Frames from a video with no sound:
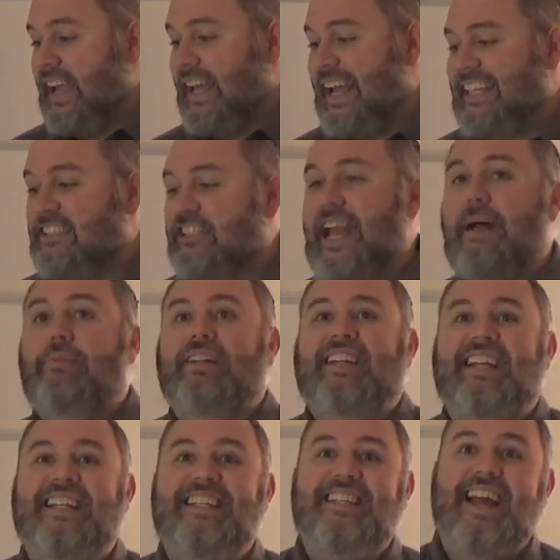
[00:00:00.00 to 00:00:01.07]
Each tablet
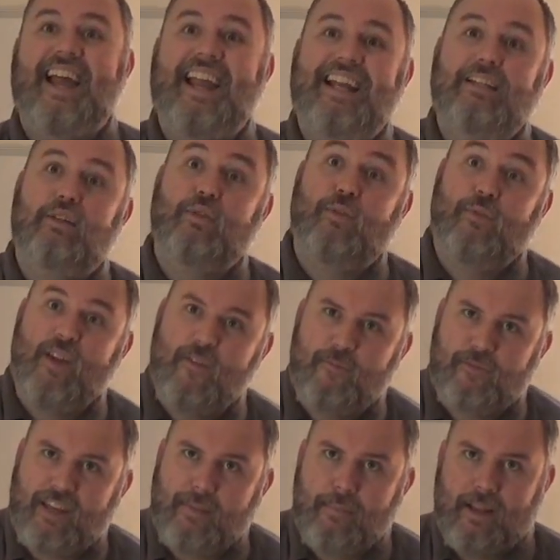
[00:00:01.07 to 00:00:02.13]
contains
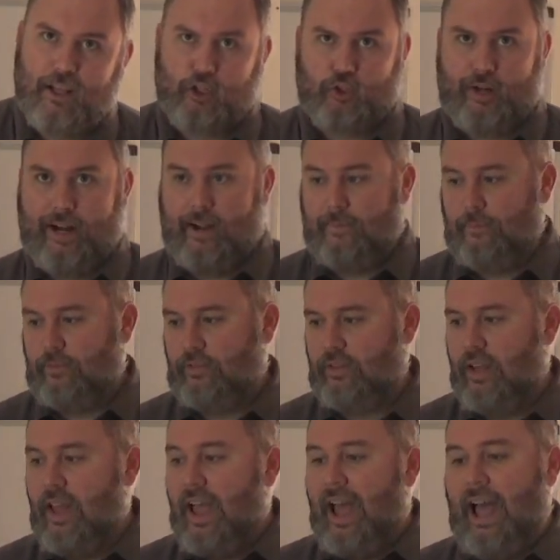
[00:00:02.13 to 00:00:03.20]
50 milligrams.
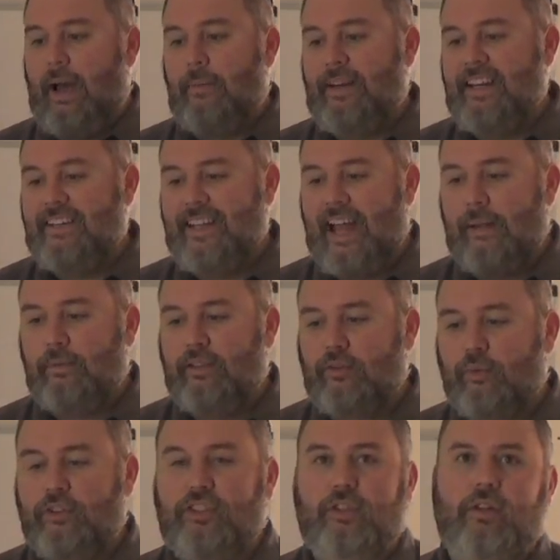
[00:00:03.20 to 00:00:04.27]
How many tablets
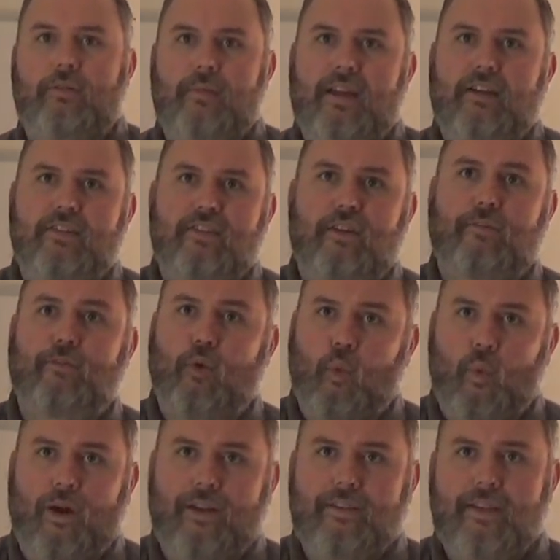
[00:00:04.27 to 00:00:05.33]
would you administer for
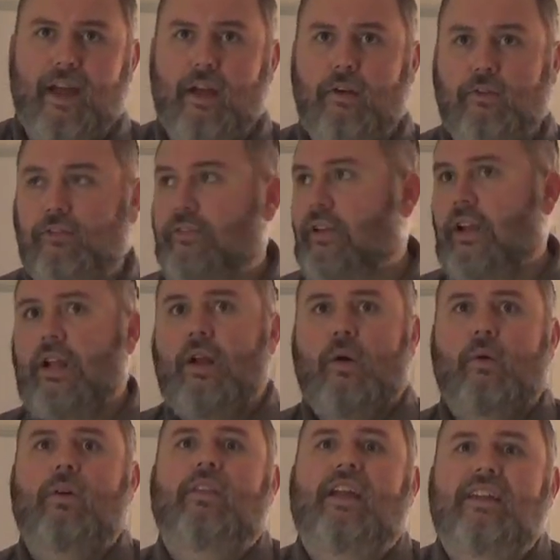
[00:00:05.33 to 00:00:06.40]
one dose?
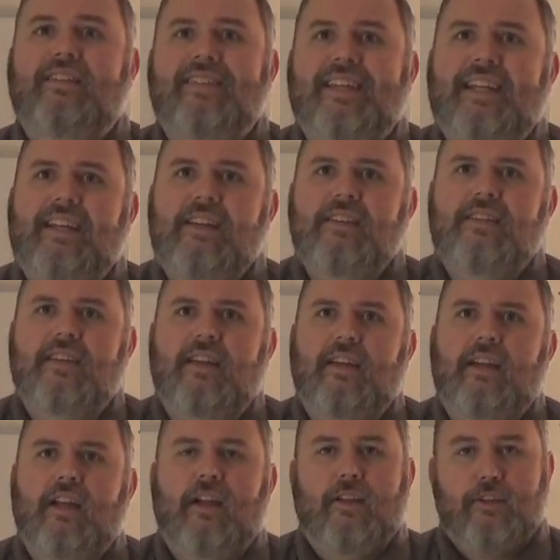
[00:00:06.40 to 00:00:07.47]
Well, that's
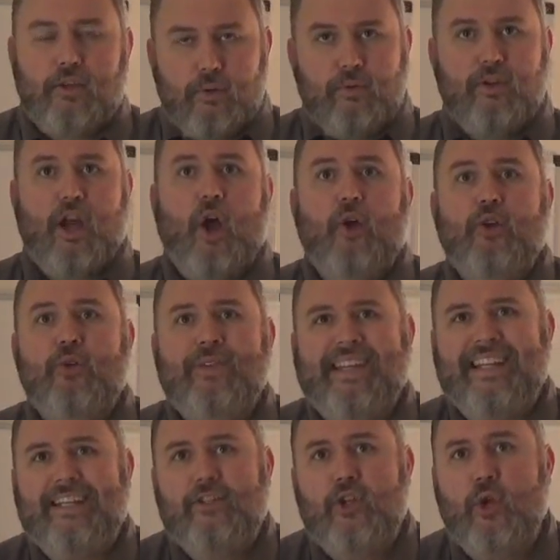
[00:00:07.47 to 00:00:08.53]
easy. You know you
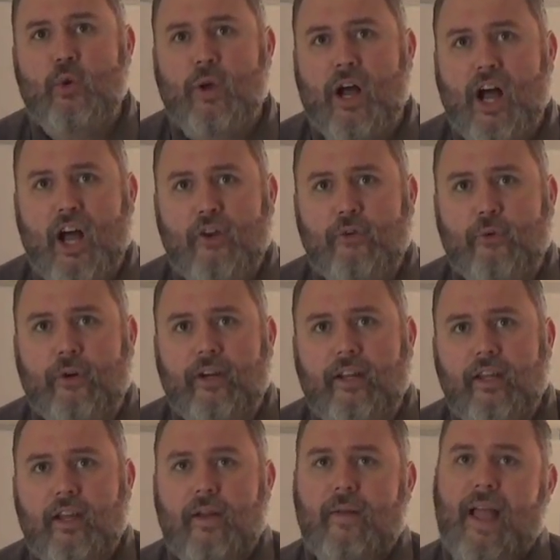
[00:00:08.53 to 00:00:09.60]
need 200,
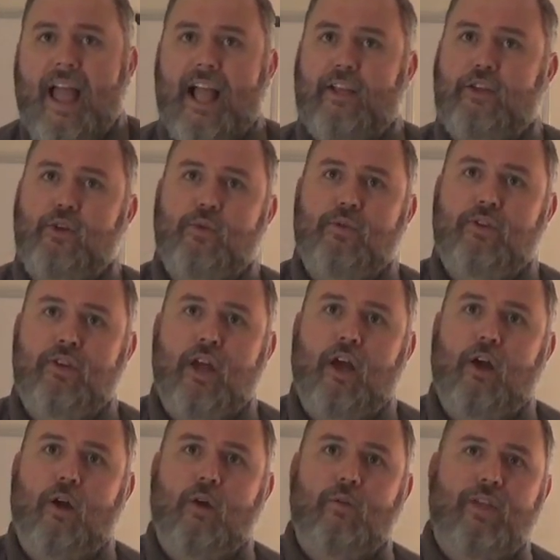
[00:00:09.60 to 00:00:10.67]
and you
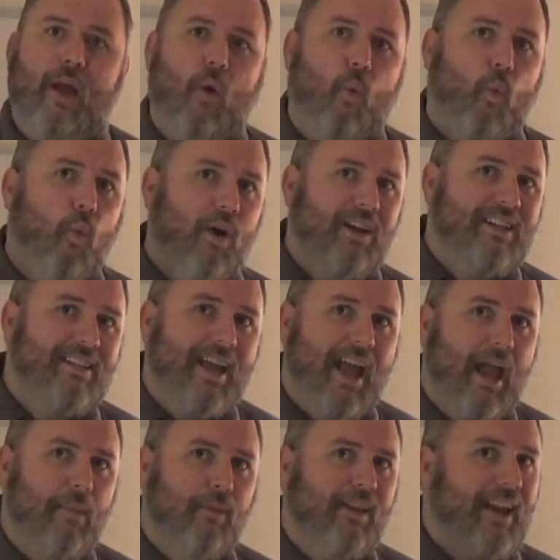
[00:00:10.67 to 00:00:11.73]
know that one
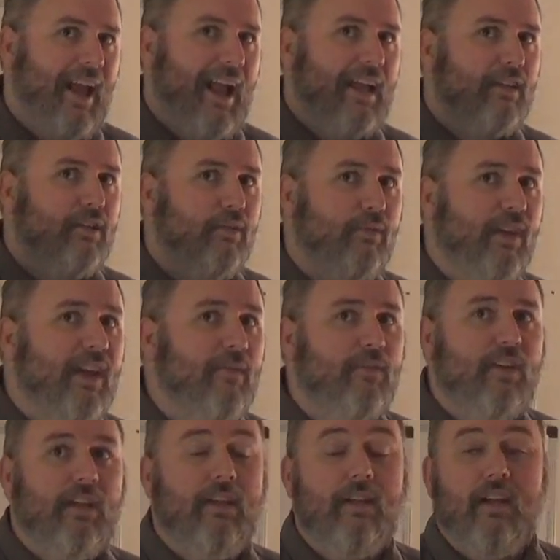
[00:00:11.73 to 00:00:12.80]
tablet has
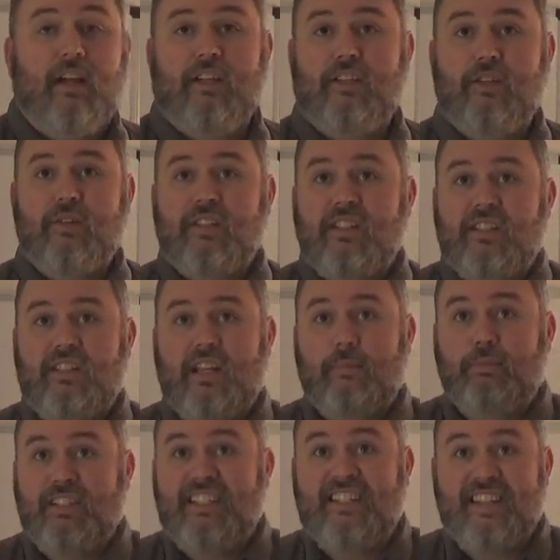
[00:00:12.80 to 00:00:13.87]
50. You can
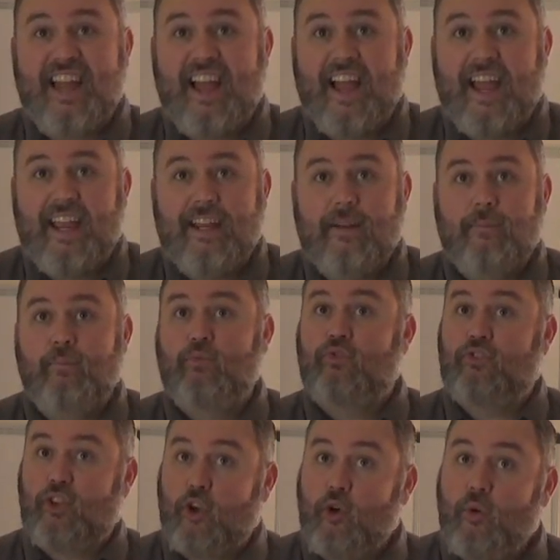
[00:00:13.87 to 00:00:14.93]
simply say
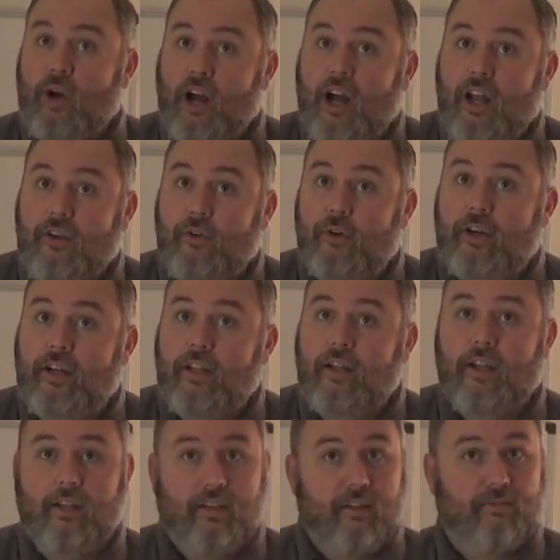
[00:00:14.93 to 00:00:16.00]
200
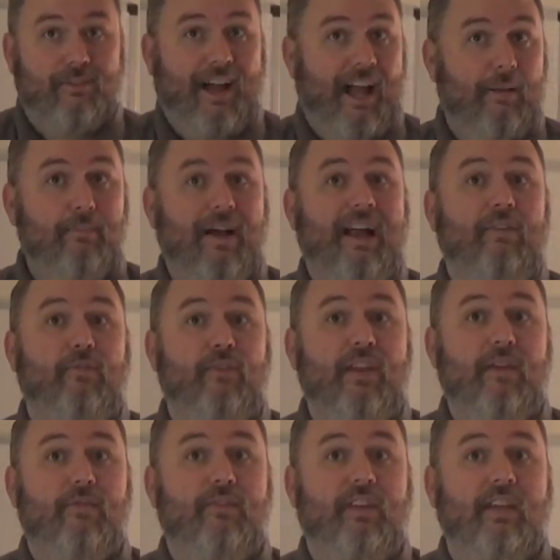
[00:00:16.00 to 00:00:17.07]
divided by
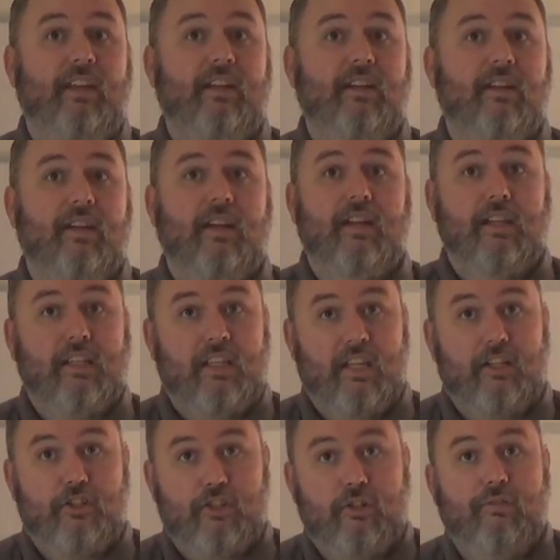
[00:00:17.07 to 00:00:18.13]
50
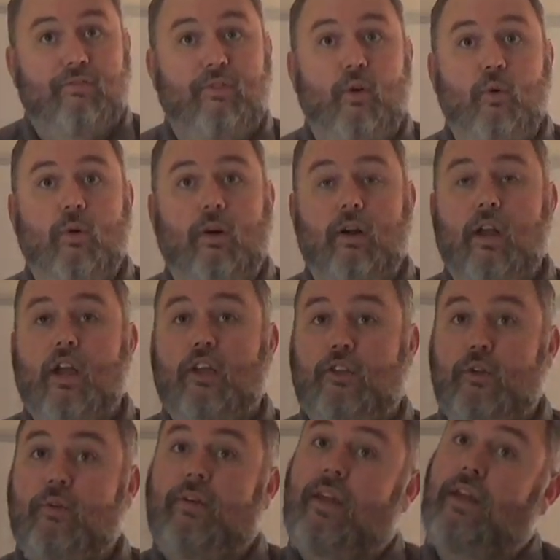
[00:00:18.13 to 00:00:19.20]
gets you 4.
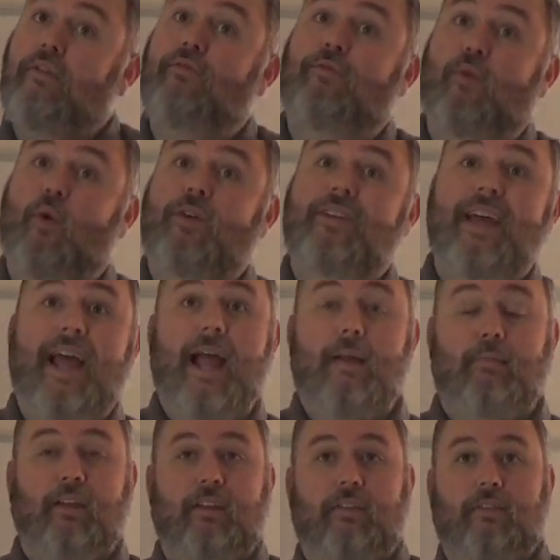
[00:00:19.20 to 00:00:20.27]
You need 4
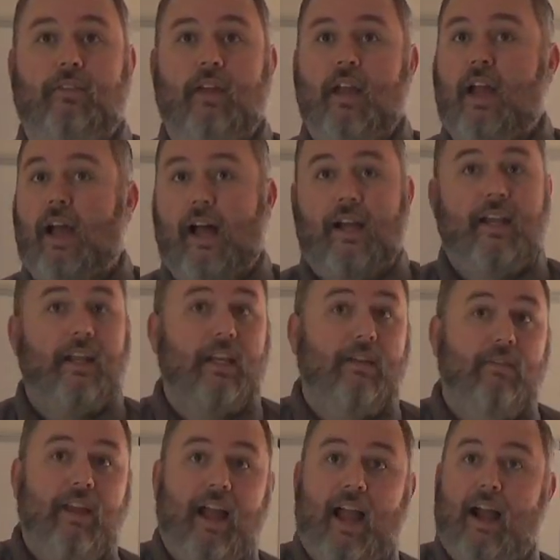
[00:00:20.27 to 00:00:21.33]
tablets. I didn't
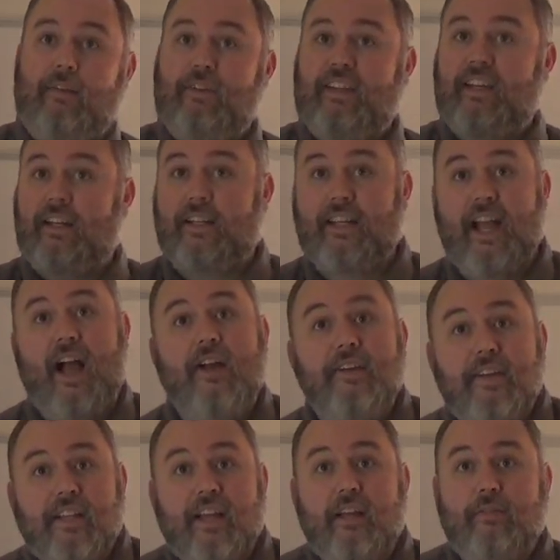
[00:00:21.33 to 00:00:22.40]
even have to get a
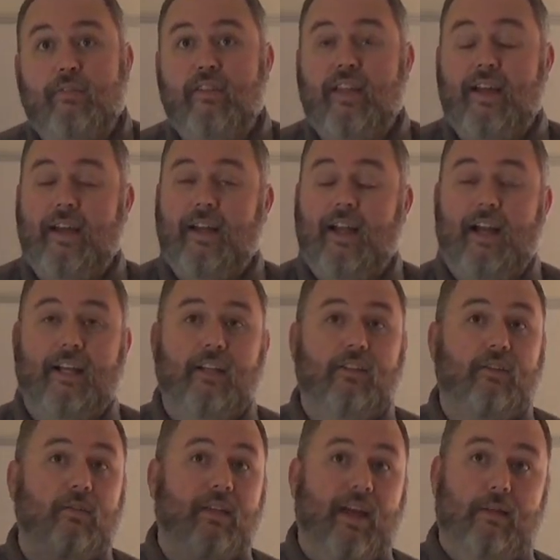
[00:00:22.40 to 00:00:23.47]
calculator for that. I could
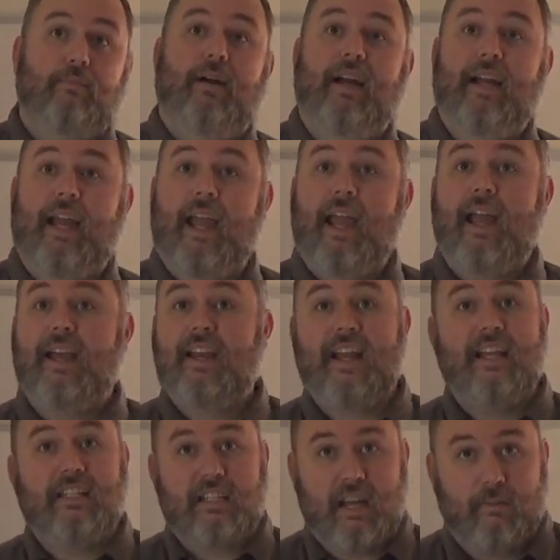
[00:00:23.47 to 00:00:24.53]
do that in my head.
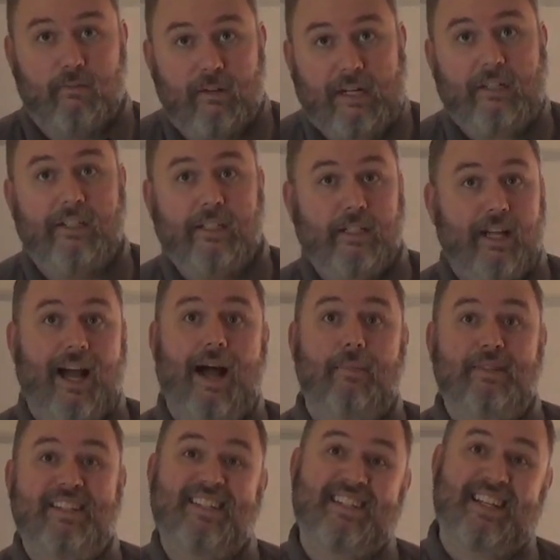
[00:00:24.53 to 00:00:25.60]
It's a very
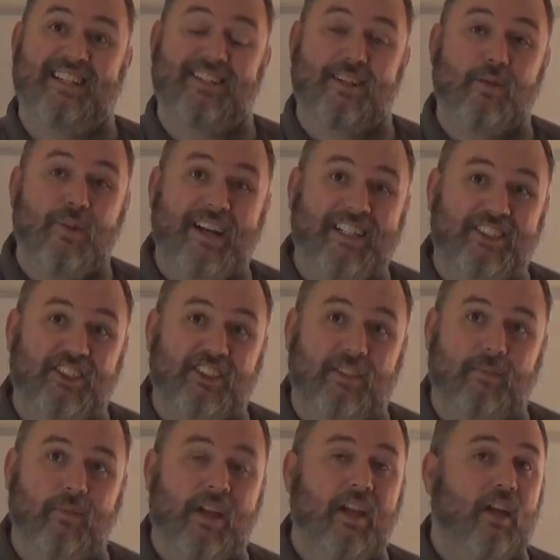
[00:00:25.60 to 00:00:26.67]
common sense question.